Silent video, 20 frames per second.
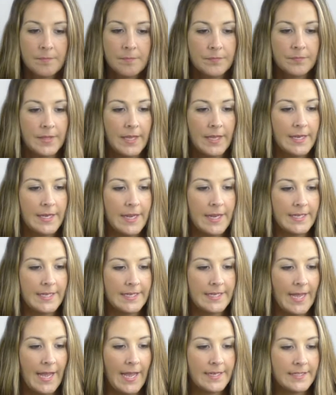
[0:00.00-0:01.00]
and I can
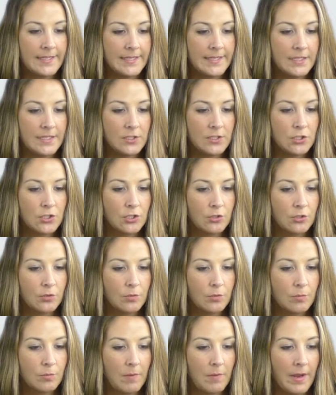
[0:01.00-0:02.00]
add it
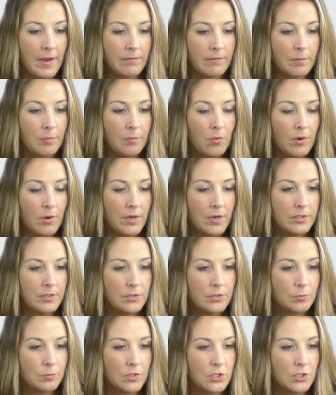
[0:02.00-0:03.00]
into my report,
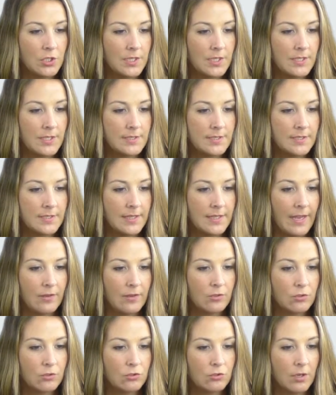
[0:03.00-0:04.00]
which is
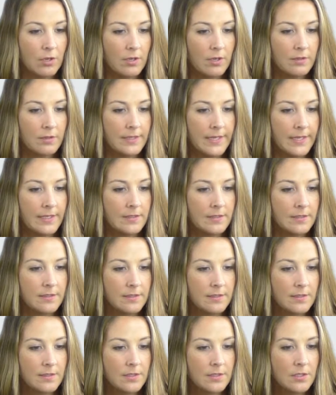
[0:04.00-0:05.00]
lateral trunk lean.
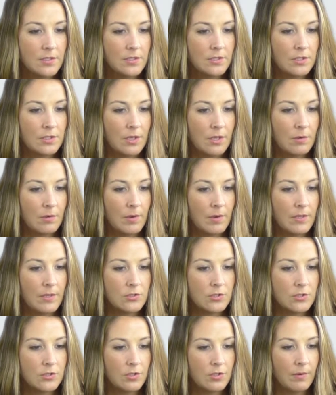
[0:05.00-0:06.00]
So I'll
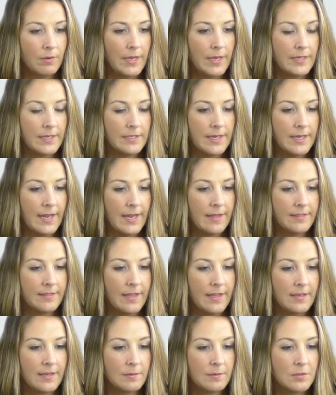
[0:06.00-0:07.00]
just go ahead and add
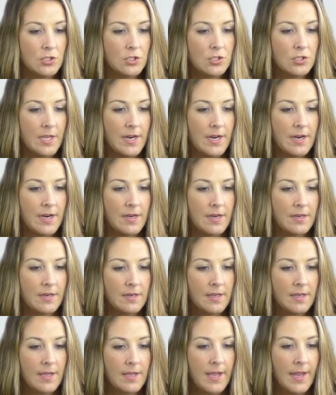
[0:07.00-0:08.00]
that image there,
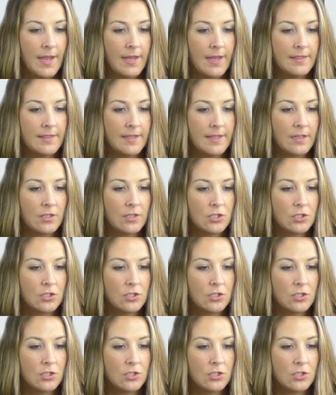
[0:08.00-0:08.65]
and then I'll